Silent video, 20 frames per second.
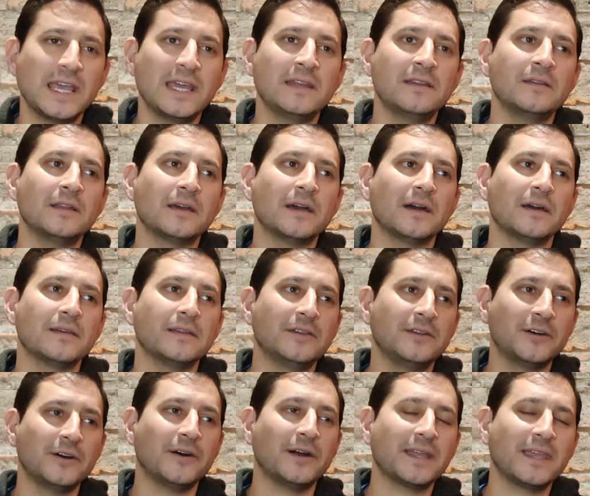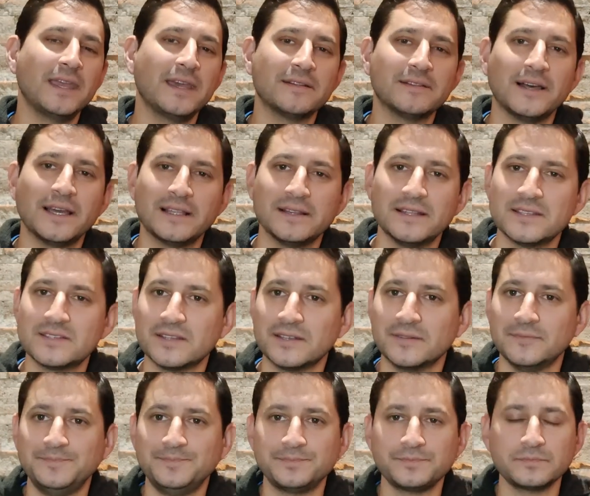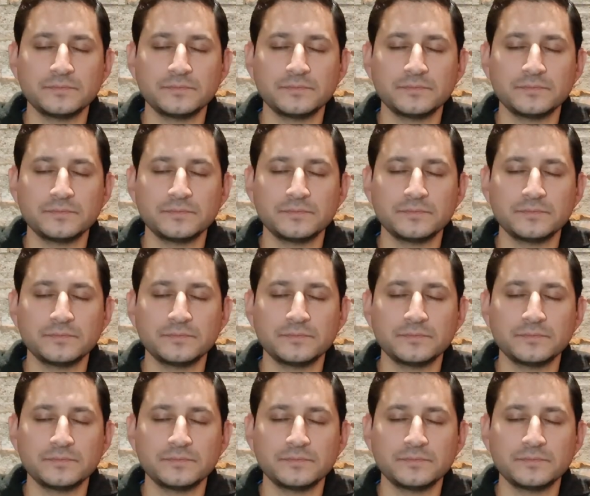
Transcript: And you know I can't lie. Listen,